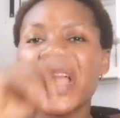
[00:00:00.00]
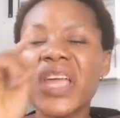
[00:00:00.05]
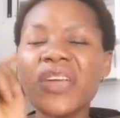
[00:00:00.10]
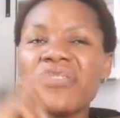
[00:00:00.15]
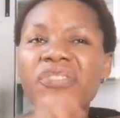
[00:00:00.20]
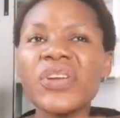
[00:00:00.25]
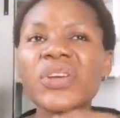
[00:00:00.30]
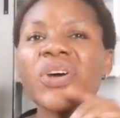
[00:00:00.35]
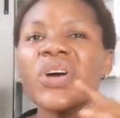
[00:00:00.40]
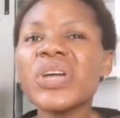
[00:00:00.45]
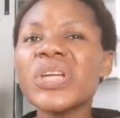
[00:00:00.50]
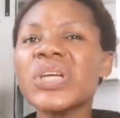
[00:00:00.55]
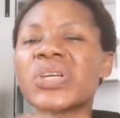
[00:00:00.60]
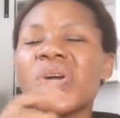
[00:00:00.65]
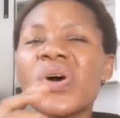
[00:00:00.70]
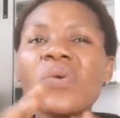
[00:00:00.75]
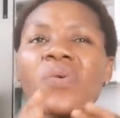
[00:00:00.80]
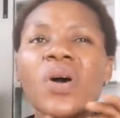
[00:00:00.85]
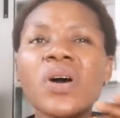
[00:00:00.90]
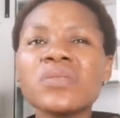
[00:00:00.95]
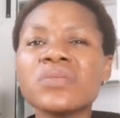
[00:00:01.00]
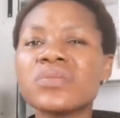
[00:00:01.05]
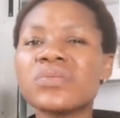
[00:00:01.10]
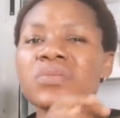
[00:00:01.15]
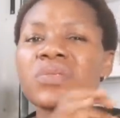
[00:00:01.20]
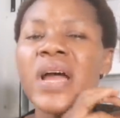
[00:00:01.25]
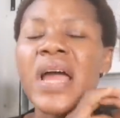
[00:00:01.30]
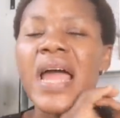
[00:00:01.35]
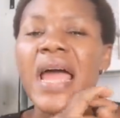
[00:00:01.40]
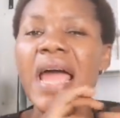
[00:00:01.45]
If you know you don't want
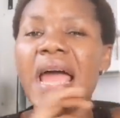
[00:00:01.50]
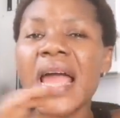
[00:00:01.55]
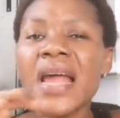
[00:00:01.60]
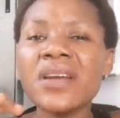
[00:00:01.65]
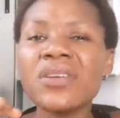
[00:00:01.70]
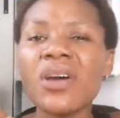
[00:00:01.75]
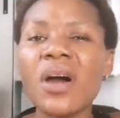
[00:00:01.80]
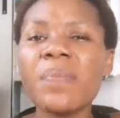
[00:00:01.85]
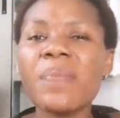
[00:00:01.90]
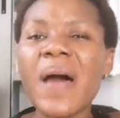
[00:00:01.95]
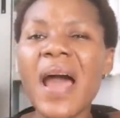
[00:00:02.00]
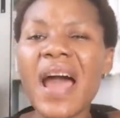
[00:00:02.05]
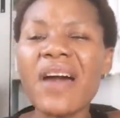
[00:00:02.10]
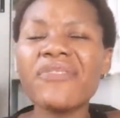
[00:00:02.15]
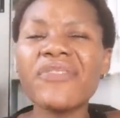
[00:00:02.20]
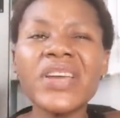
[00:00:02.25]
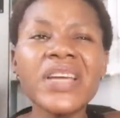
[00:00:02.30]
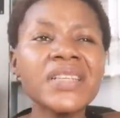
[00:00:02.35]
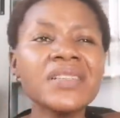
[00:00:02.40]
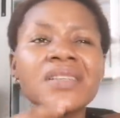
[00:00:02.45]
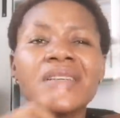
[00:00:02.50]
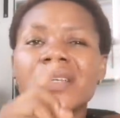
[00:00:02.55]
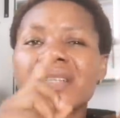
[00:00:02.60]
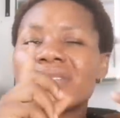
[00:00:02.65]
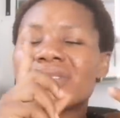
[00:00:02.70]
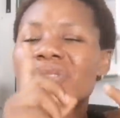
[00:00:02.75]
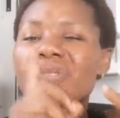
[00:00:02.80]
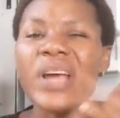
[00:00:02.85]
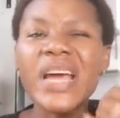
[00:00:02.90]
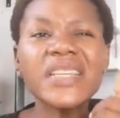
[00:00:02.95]
to end up having
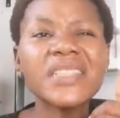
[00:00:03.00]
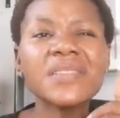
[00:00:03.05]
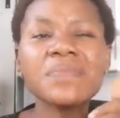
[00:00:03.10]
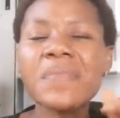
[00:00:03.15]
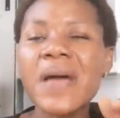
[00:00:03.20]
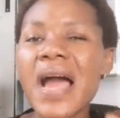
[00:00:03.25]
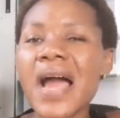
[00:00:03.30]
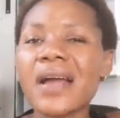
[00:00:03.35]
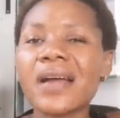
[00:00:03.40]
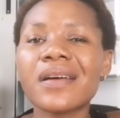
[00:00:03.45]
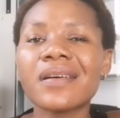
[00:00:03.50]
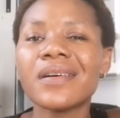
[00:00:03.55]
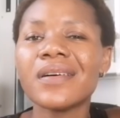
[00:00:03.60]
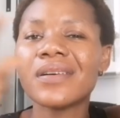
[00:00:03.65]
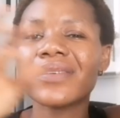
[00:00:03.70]
stretch mark,